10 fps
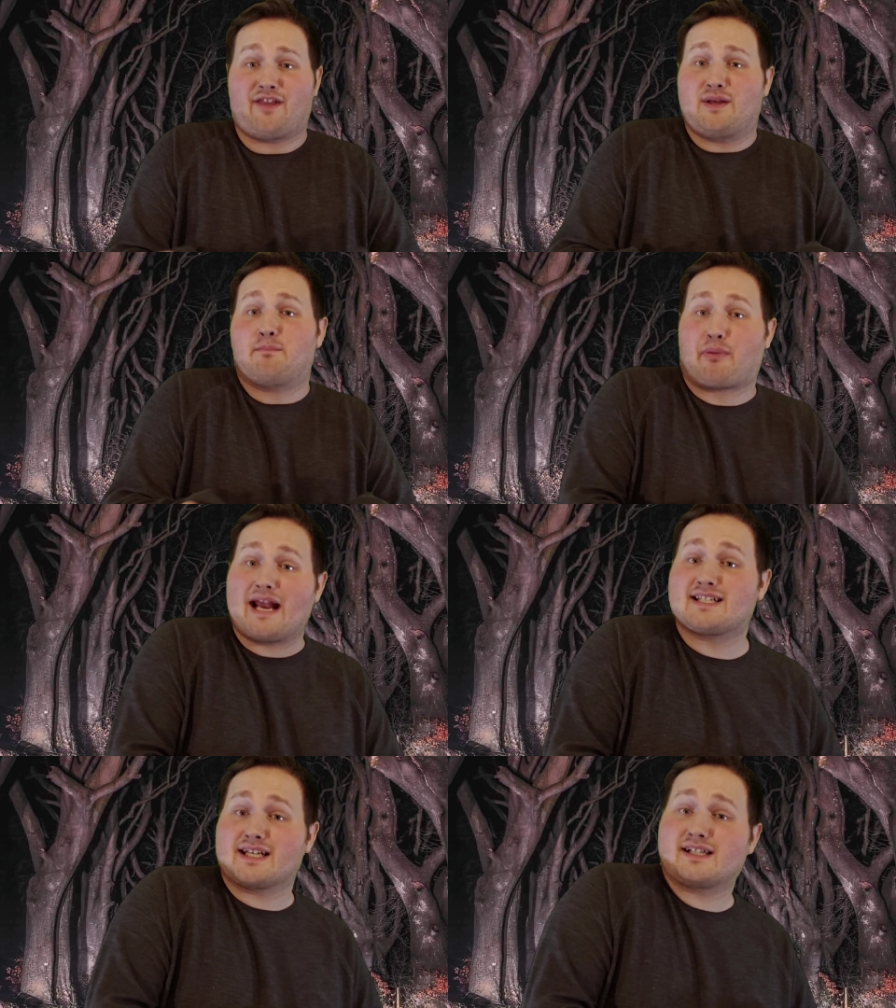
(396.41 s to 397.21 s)
and
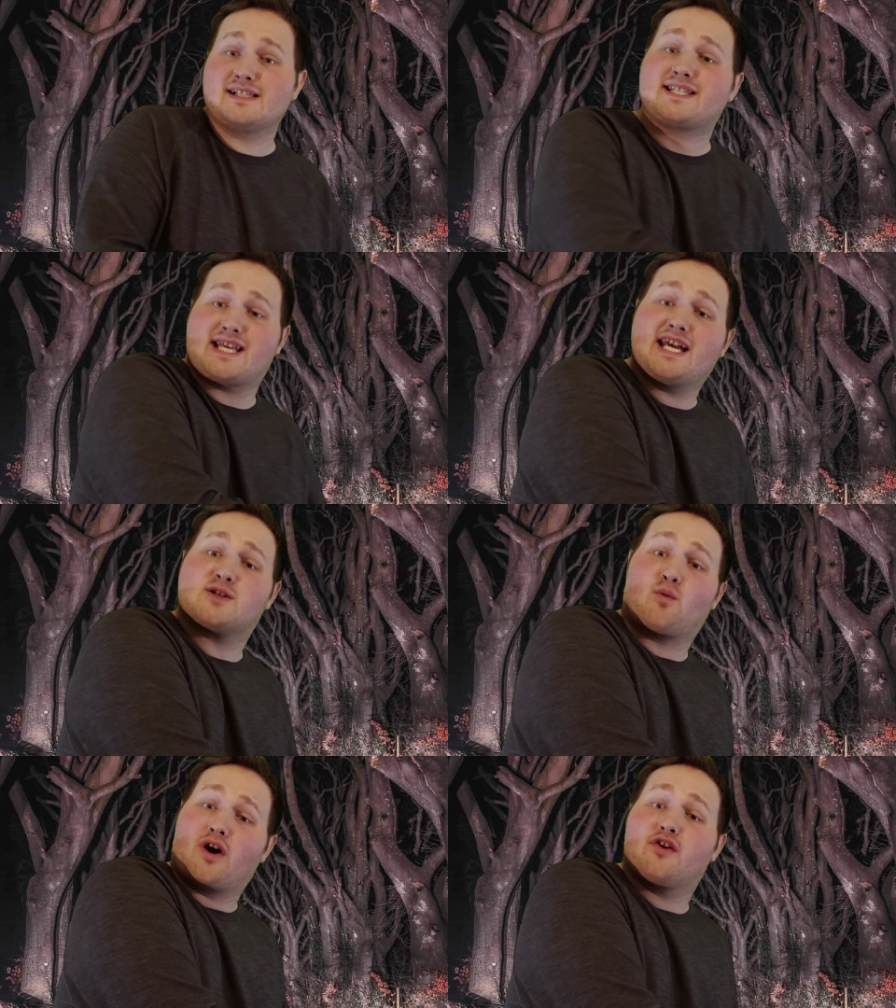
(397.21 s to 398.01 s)
then basically
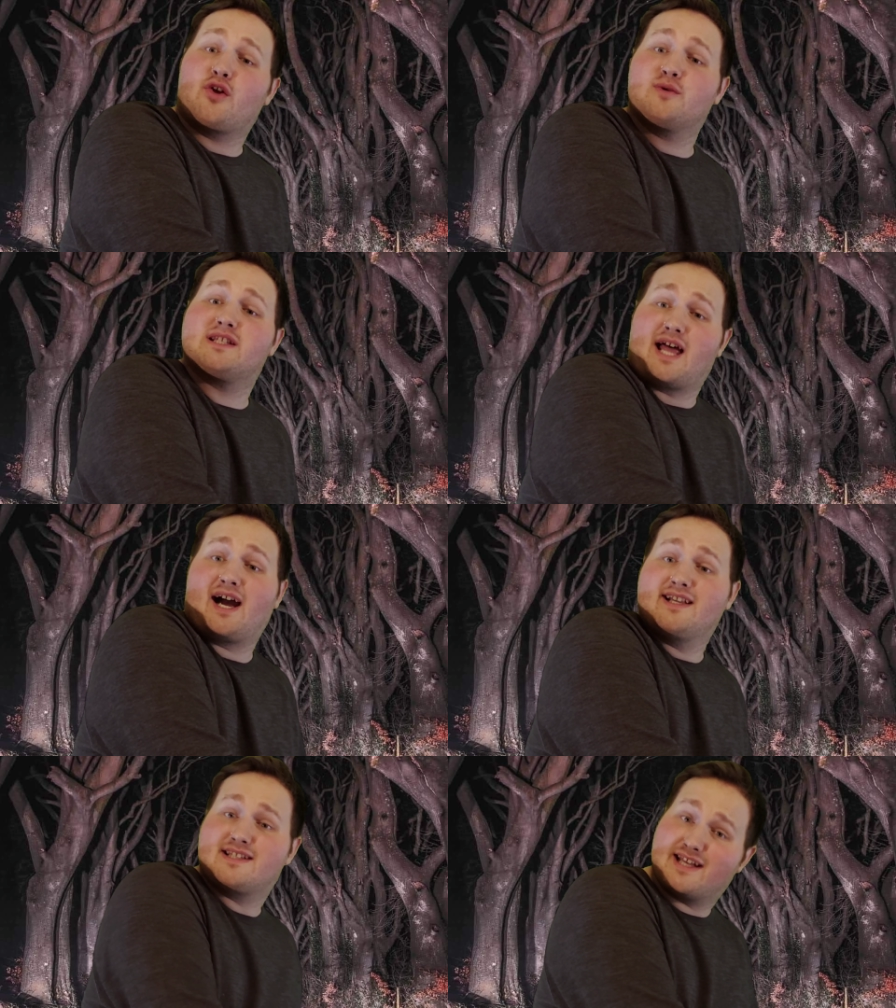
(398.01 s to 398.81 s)
says one of
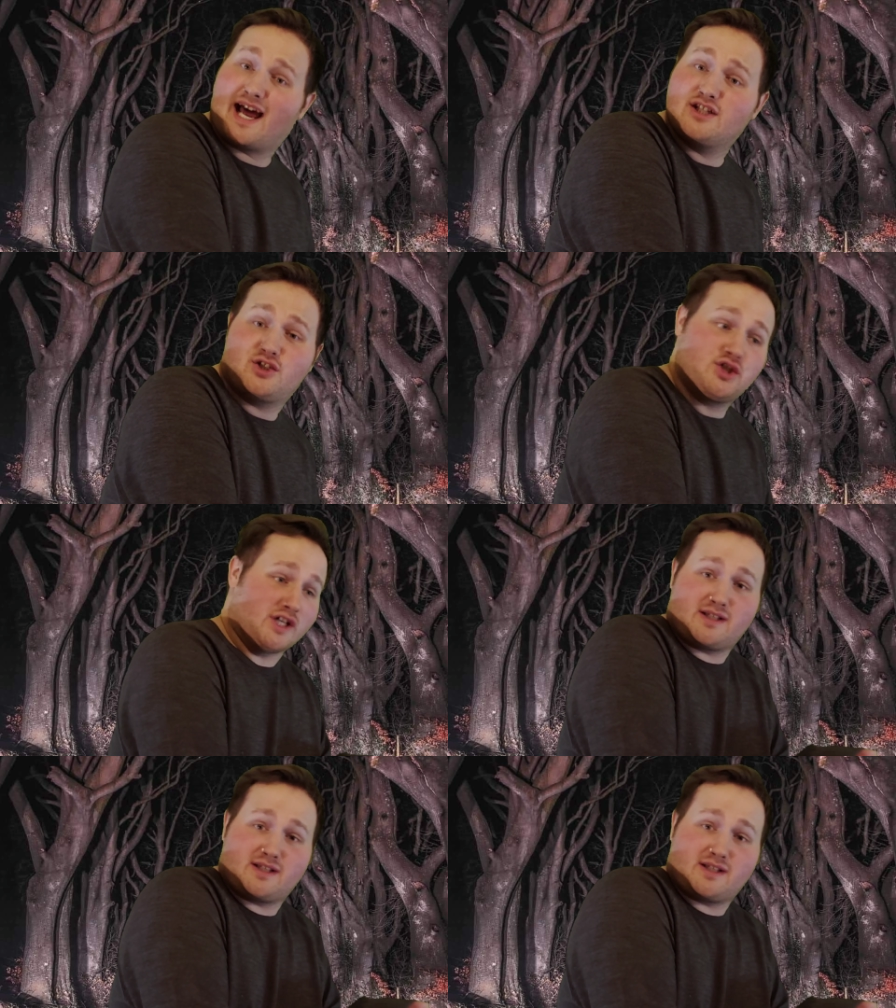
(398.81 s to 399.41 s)
those lines that I